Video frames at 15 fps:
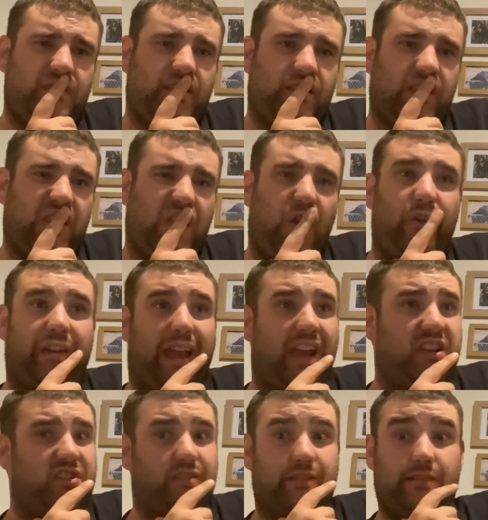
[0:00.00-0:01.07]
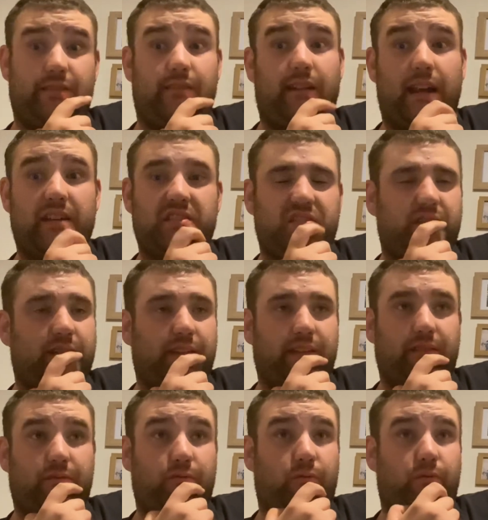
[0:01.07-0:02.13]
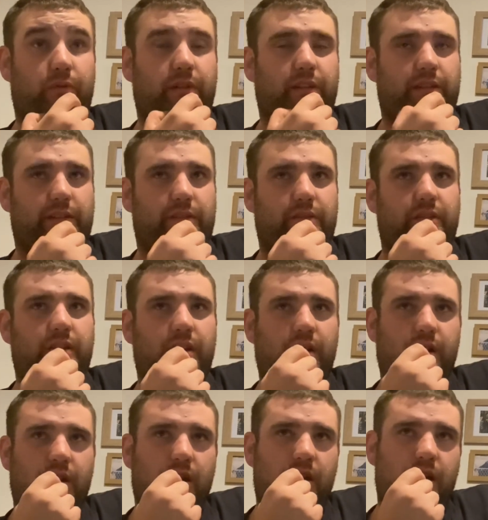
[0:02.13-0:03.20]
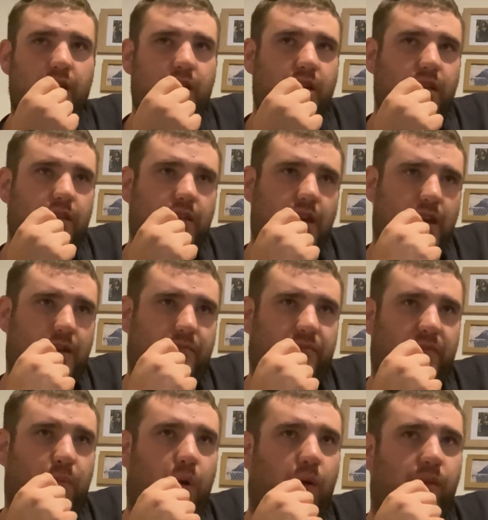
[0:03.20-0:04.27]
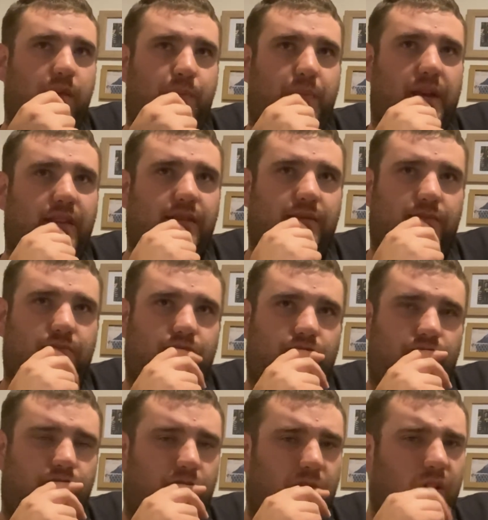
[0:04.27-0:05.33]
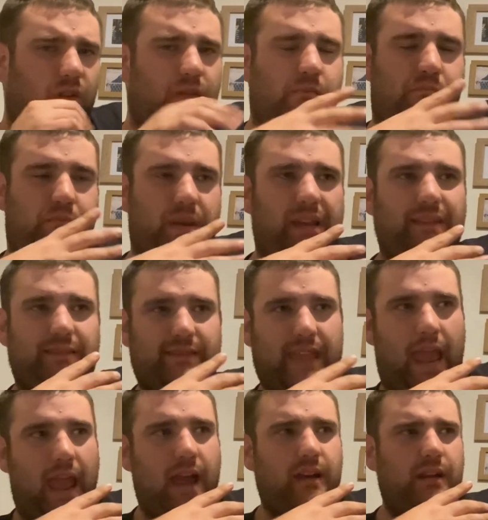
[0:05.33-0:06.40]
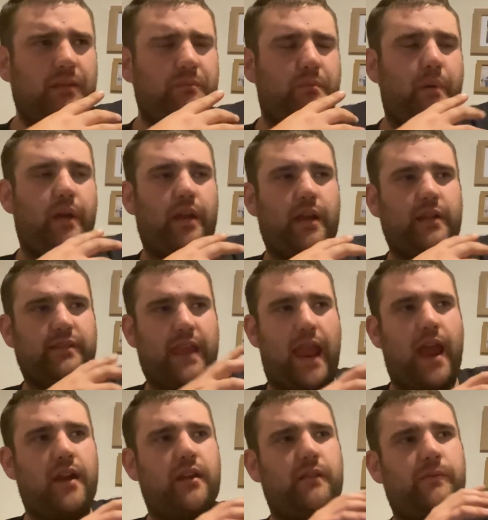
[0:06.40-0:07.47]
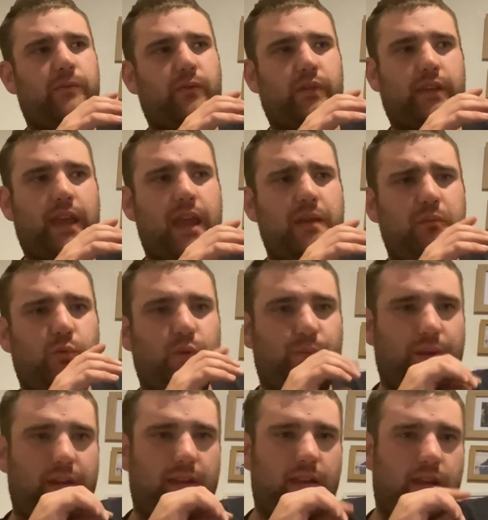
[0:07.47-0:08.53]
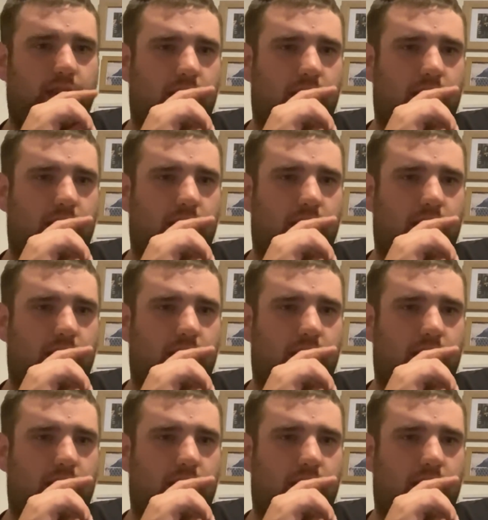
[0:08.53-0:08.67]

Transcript: locations are actually really good. Um, probably the big, not a big downer, but a downer for the game would be